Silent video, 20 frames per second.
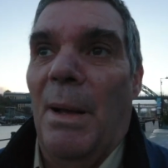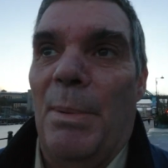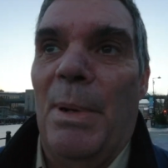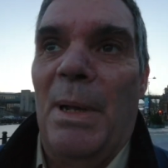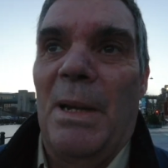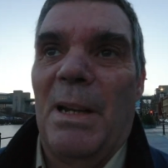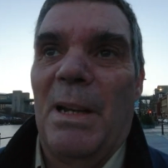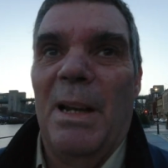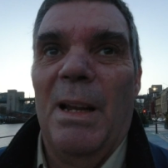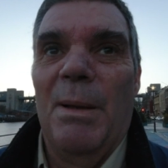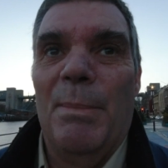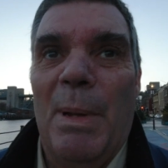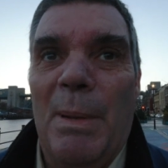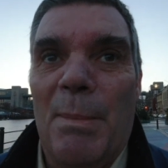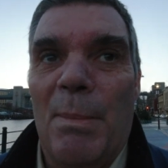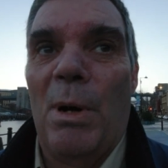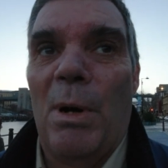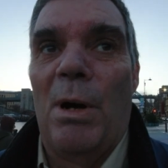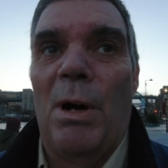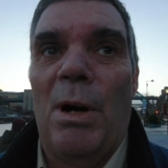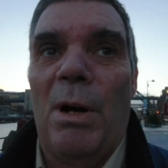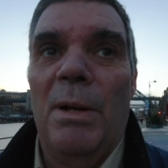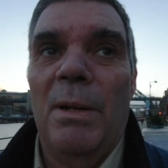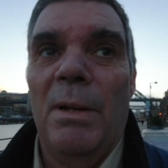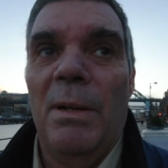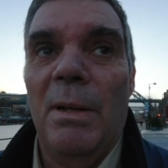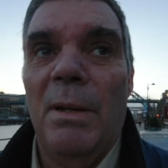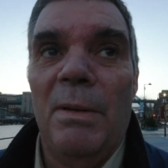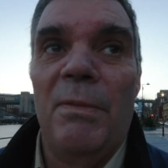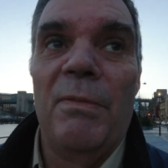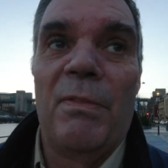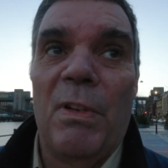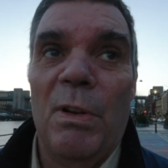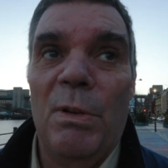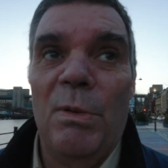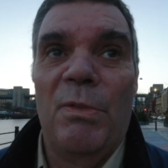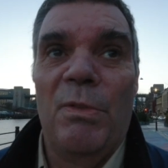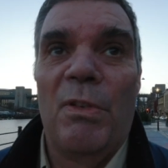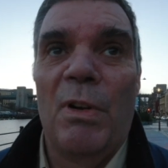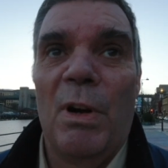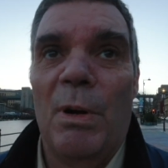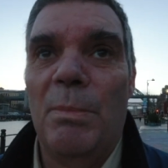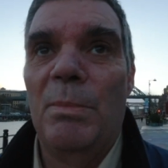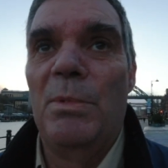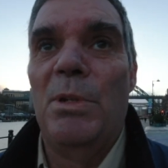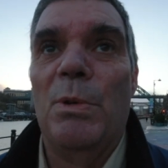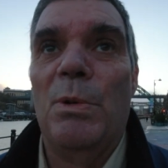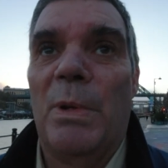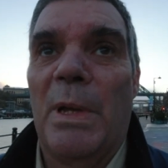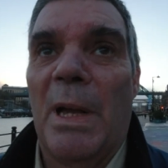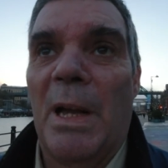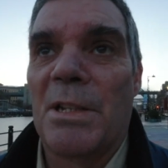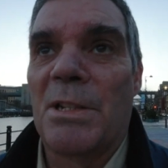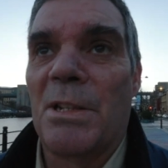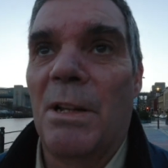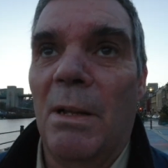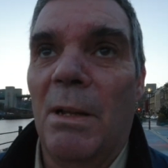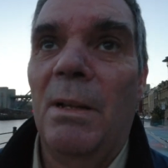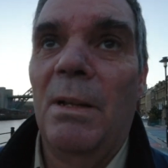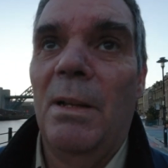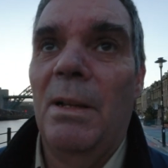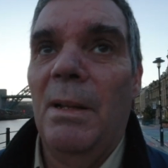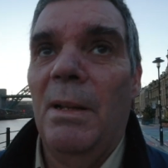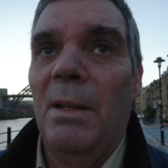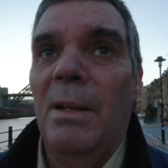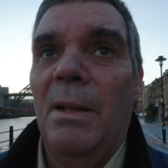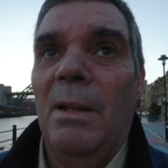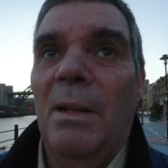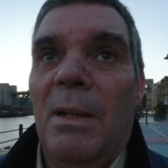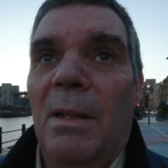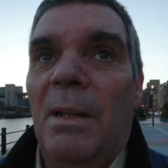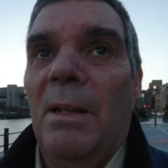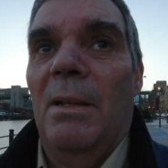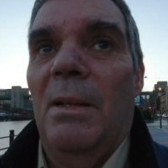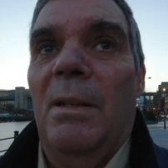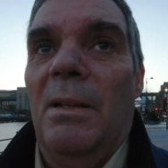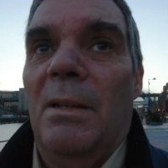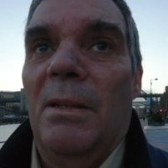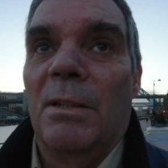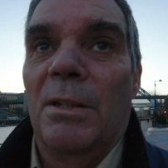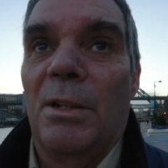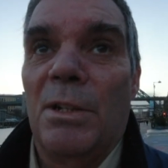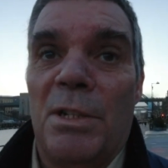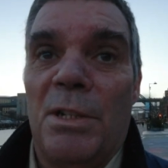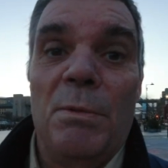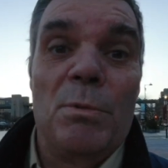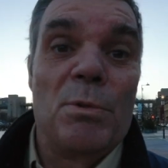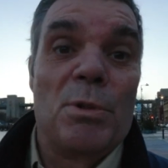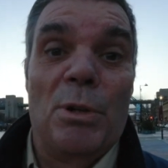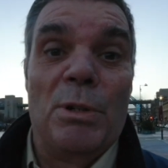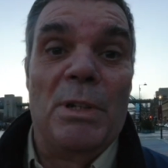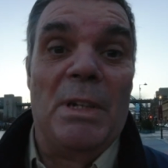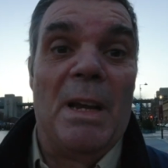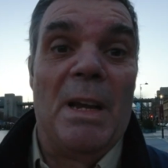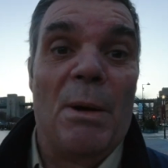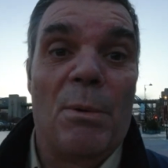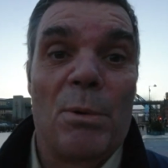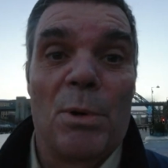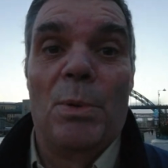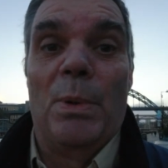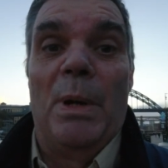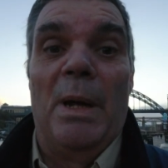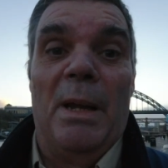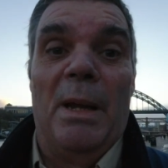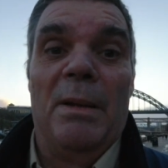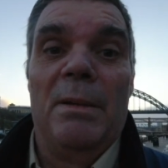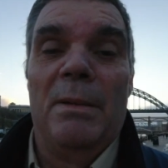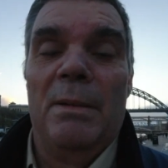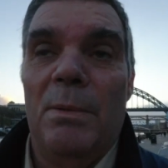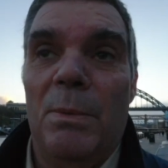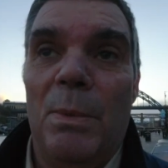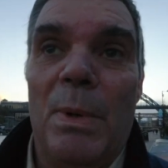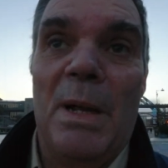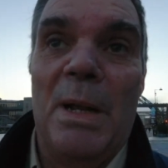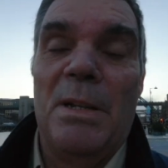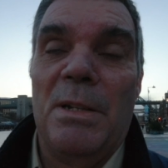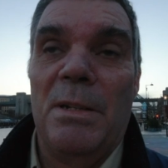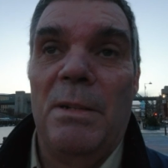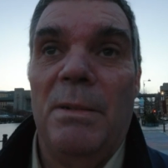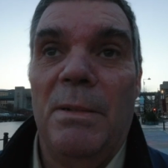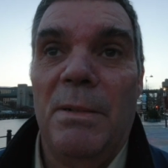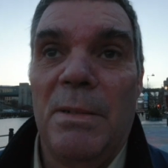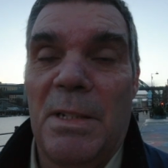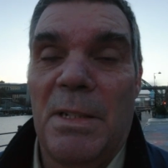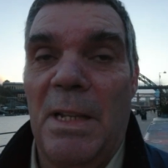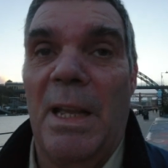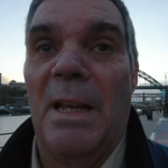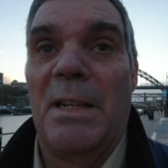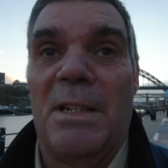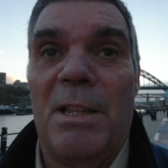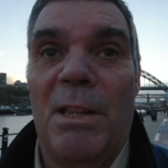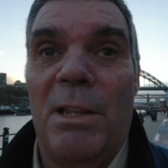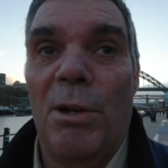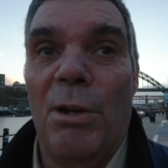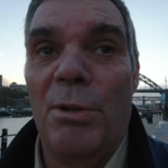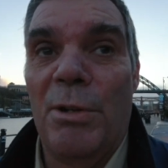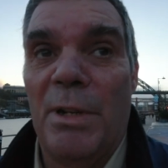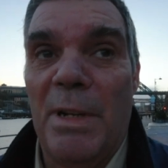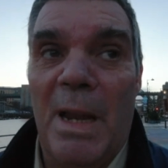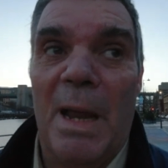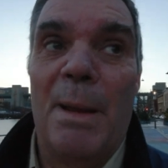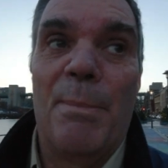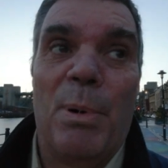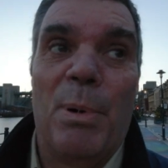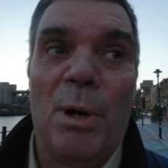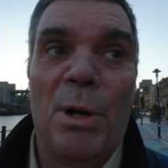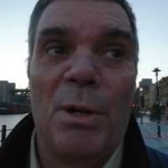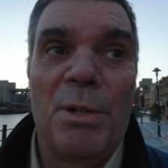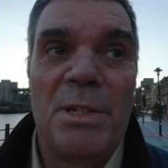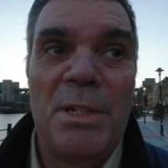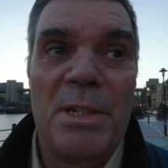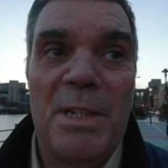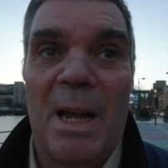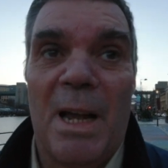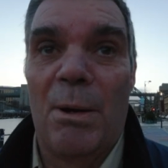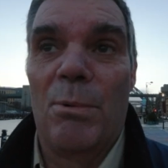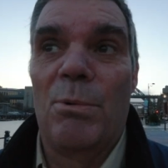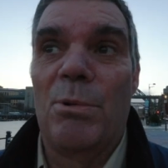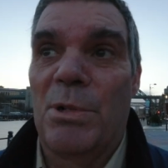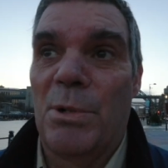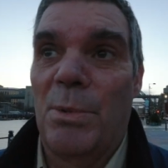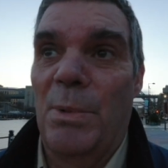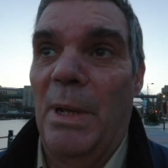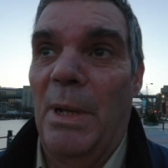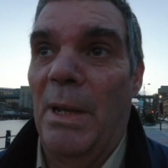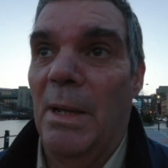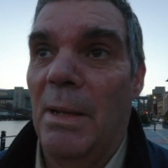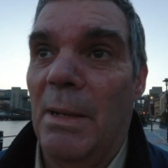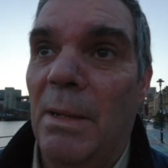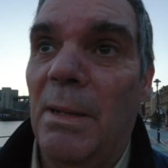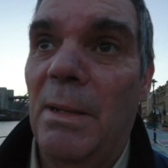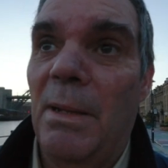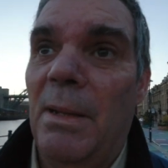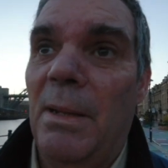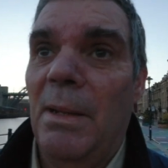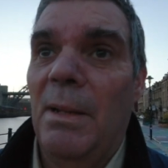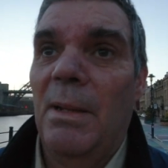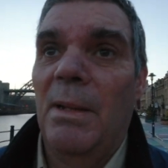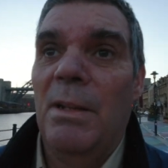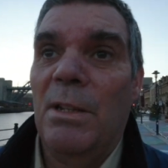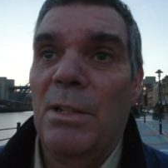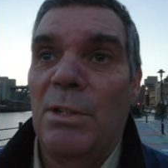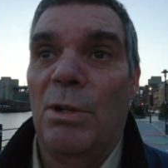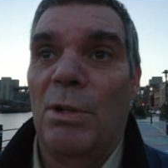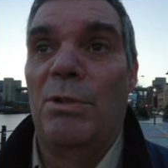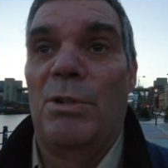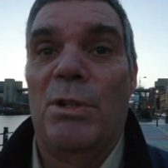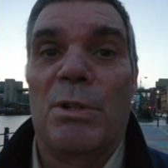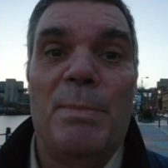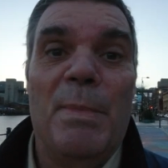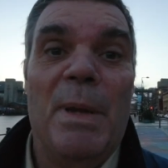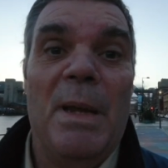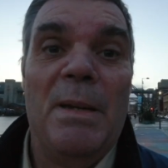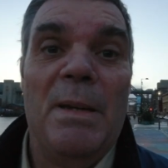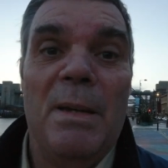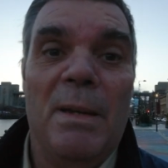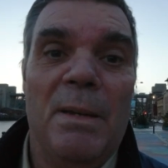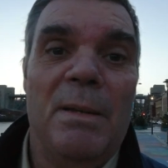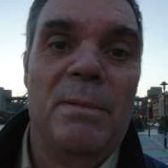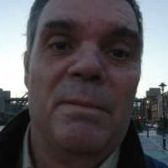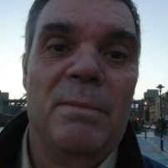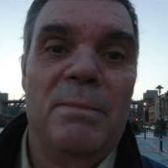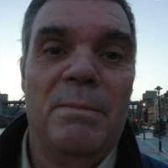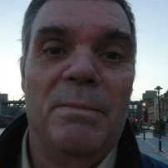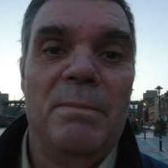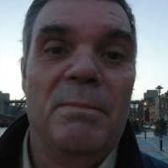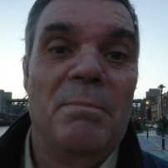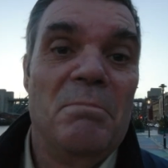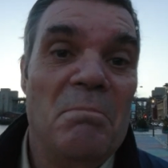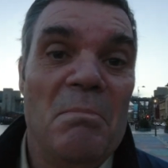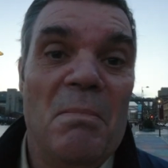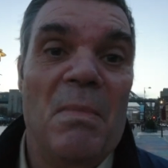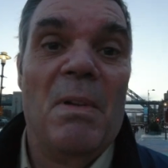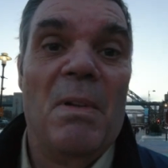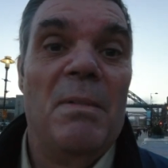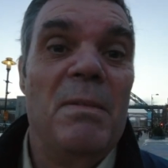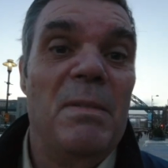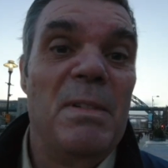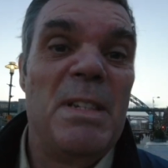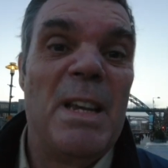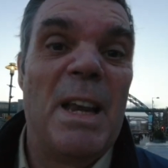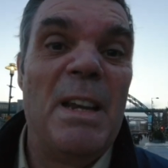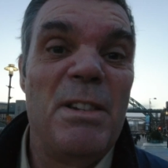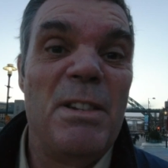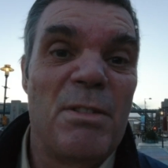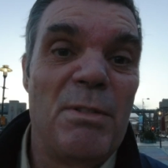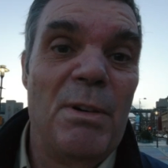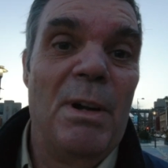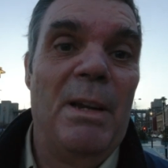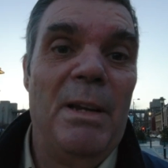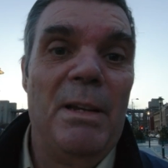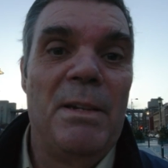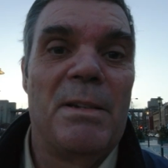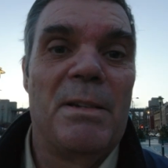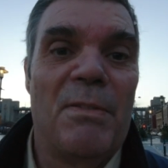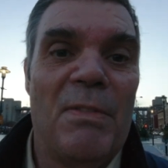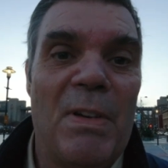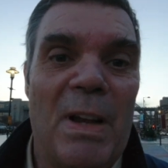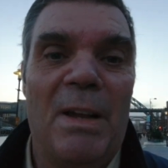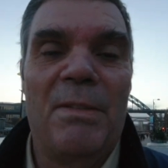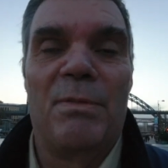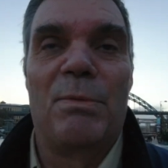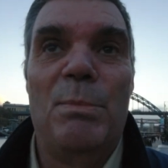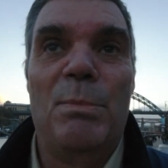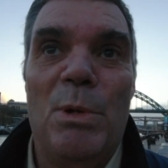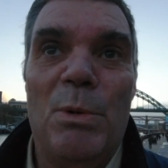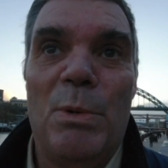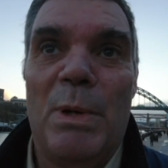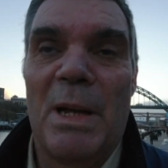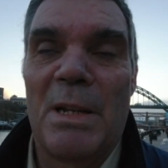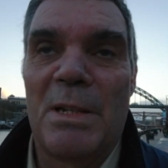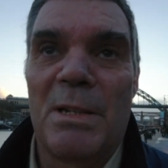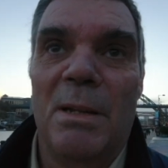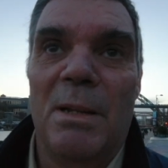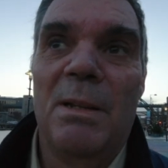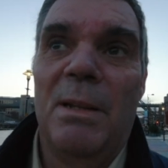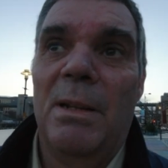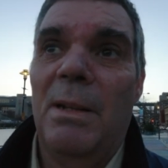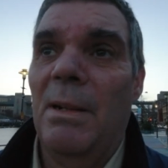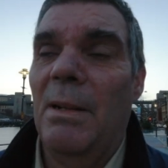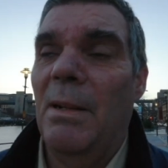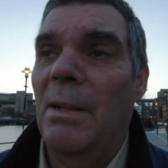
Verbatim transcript: I paid a little bit more and flew from Newcastle because it was only an hour away where to get to the London airport is hours away. So it just made sense really to fly from Newcastle.